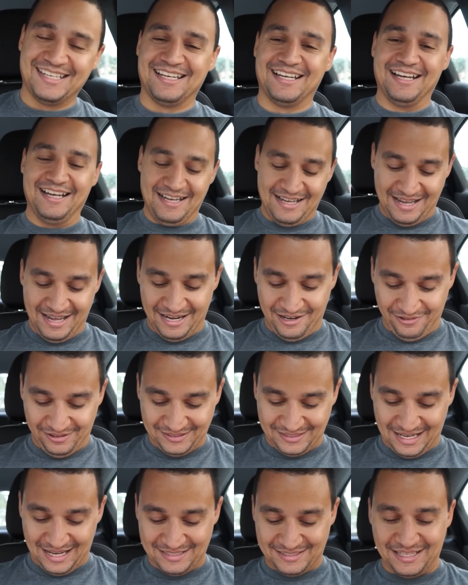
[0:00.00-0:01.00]
uh,
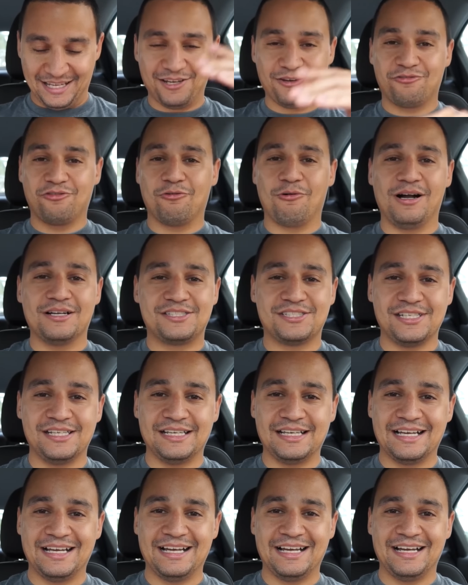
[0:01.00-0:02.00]
anyways, guys, thank you for
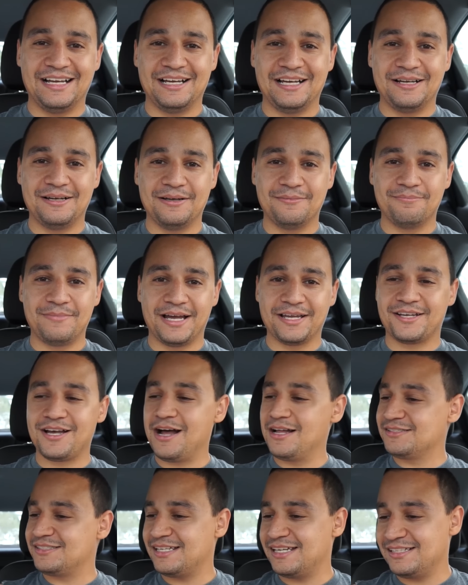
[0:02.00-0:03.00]
watching uh, my
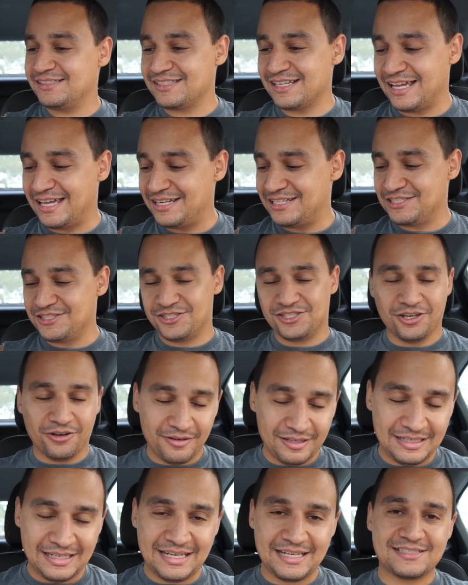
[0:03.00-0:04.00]
content and
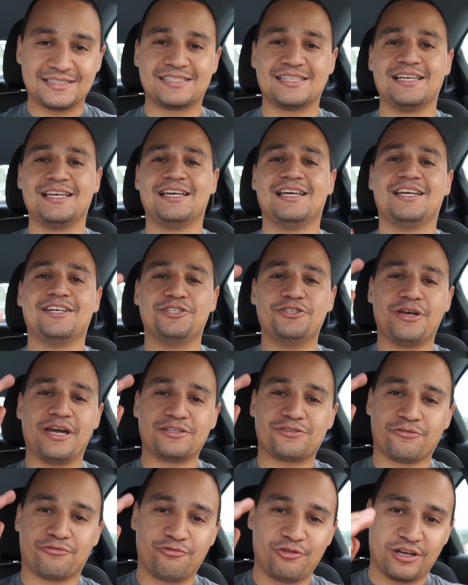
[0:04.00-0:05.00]
enjoying it. You
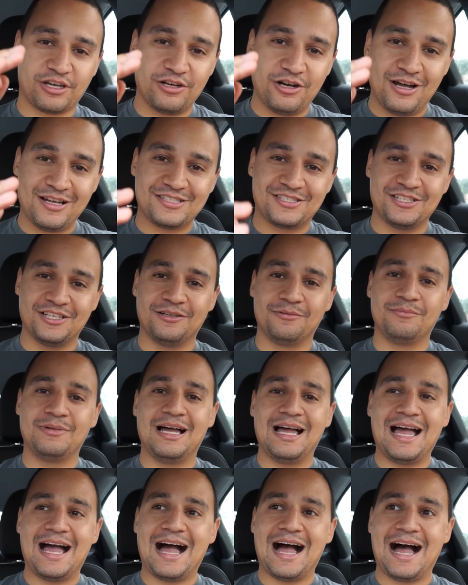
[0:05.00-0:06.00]
guys are freaking awesome.
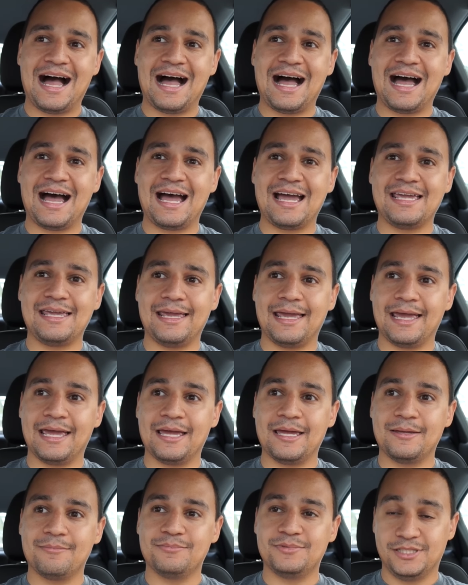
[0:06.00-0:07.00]
I
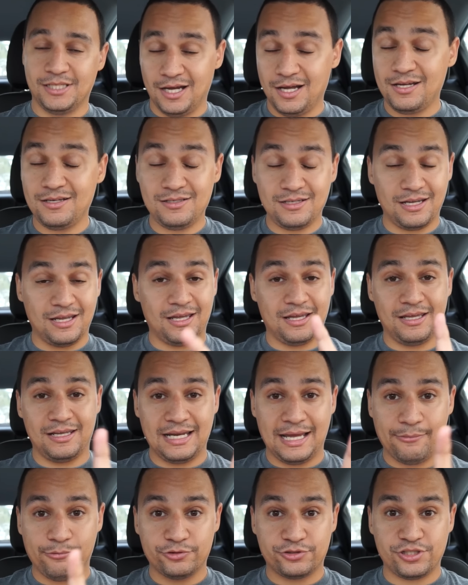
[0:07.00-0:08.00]
am done,
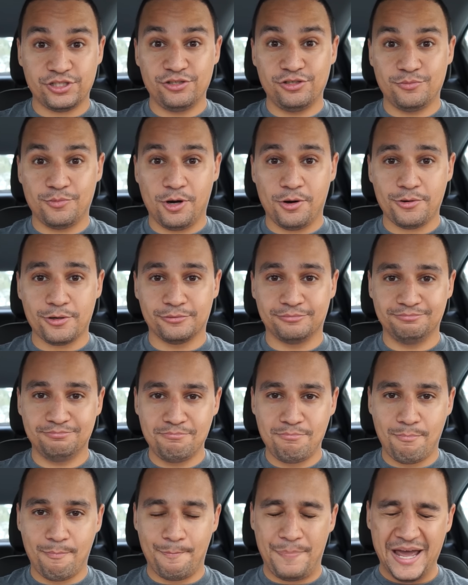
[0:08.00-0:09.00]
and I will see you tomorrow.
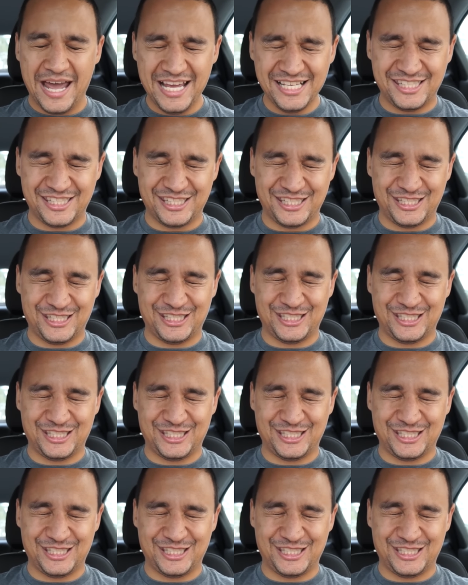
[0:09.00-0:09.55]
Peace!